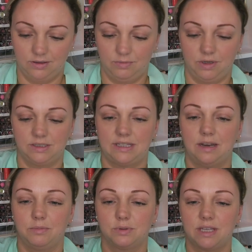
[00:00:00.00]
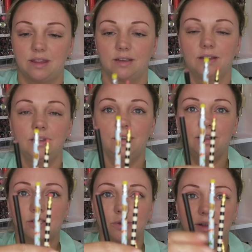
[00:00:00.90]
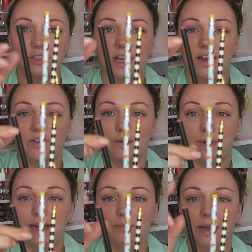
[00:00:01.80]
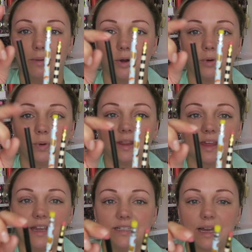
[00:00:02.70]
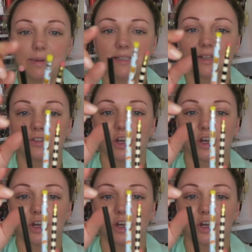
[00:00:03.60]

I'm gonna stand them all together. So I just have a plain black one with a diamante on the